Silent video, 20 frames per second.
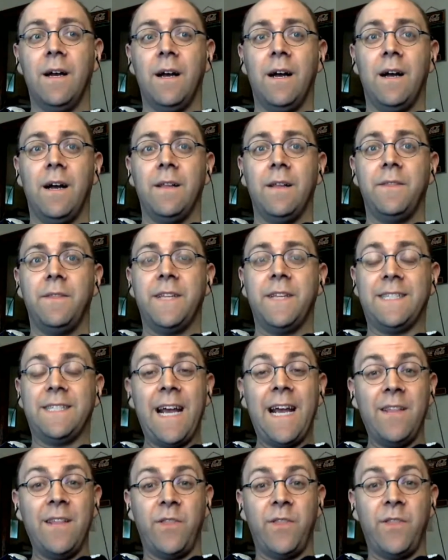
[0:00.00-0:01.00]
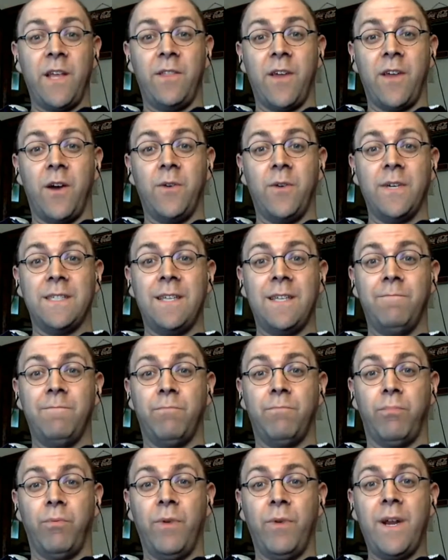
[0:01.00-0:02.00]
The second thing, though, is in
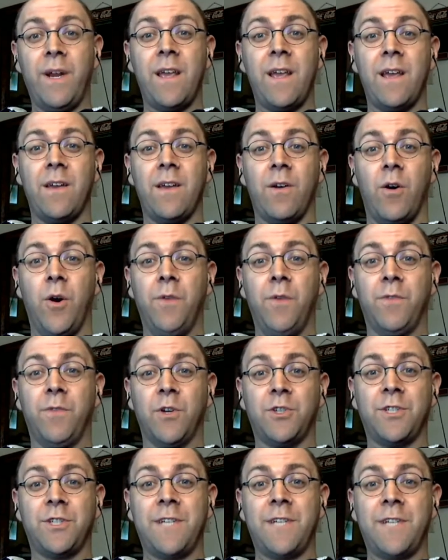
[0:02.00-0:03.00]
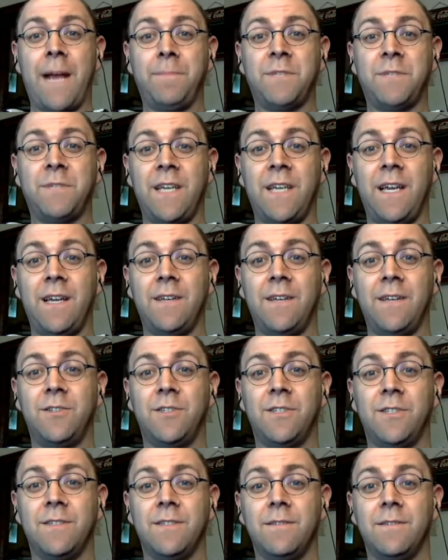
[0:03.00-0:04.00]
bringing over
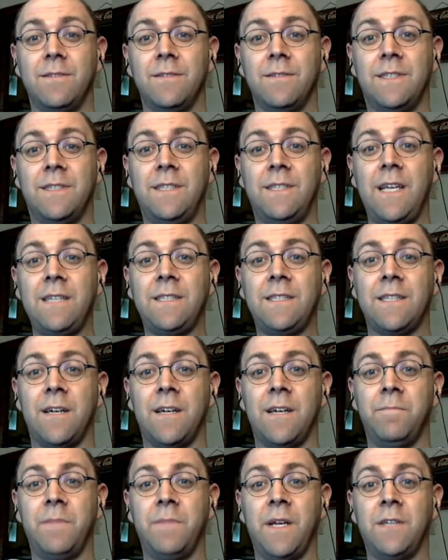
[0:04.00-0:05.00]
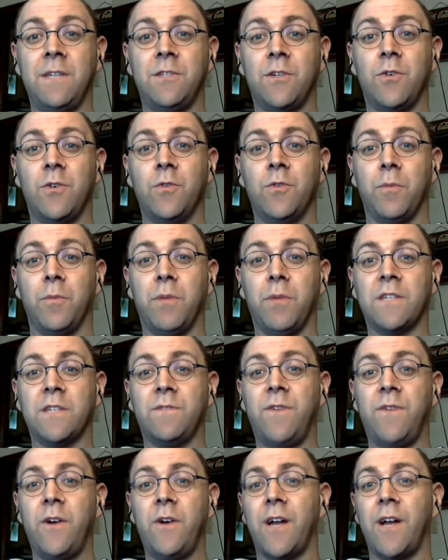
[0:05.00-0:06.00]
Snapseed's system into Google Plus
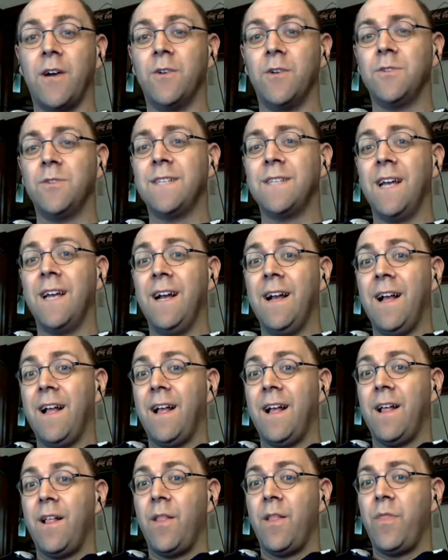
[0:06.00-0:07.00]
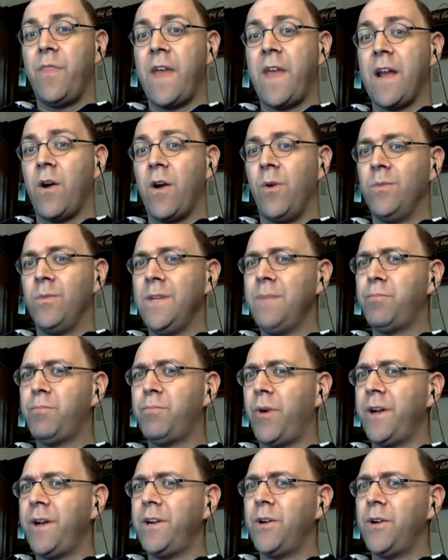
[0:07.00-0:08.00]
Photos, they only
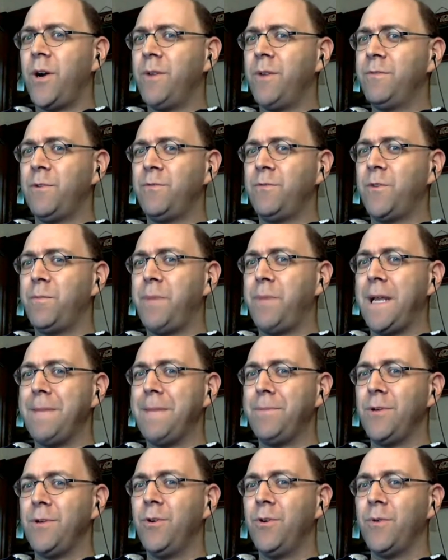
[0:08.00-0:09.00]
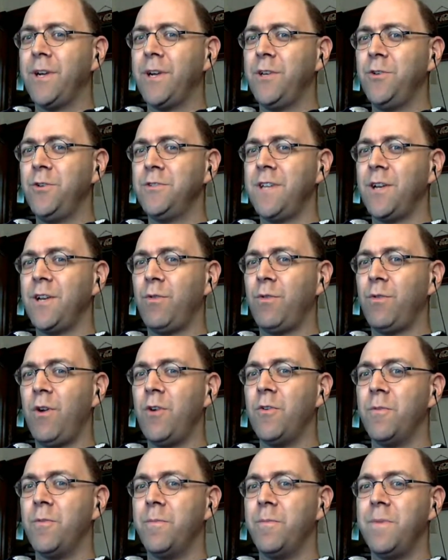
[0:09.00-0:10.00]
brought it over for people who were using
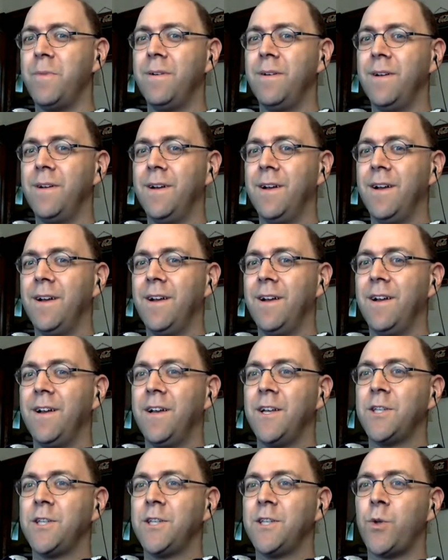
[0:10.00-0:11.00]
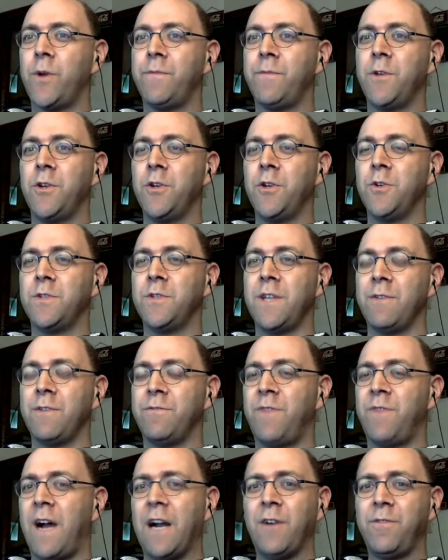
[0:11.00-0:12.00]
Chrome. So if you're using
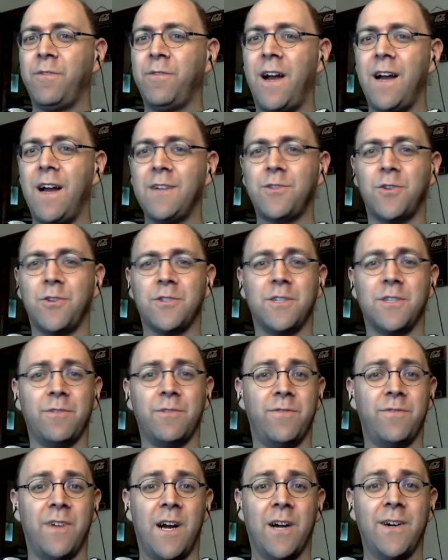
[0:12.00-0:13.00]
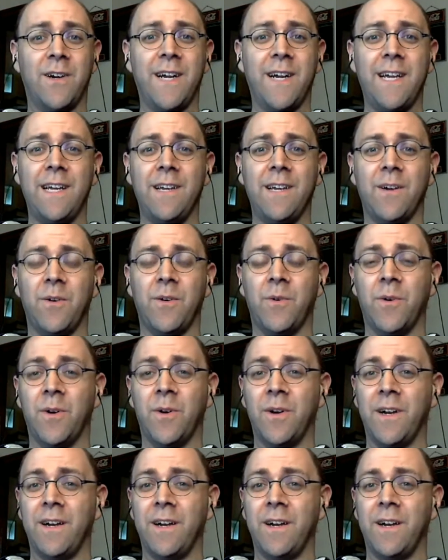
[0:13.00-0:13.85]
Firefox or Safari or